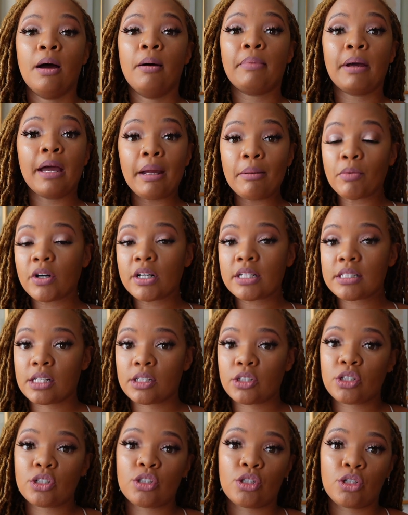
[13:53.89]
pay more
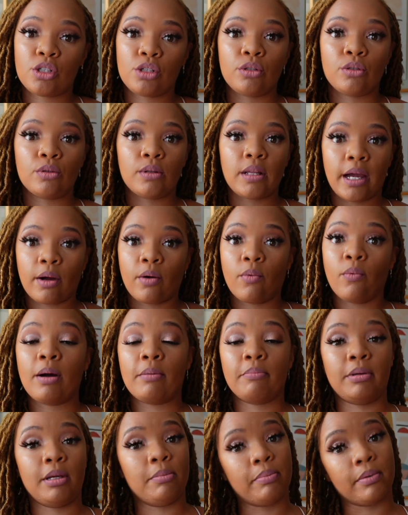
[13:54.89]
attention to like
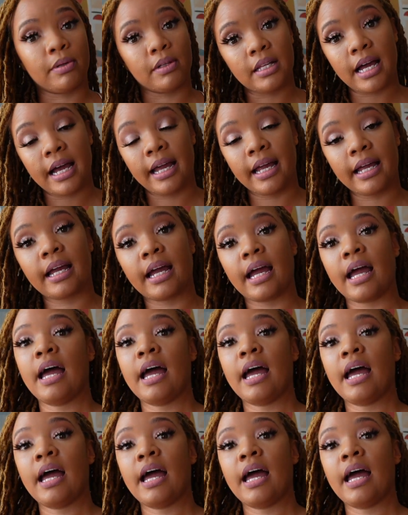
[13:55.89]
what people like,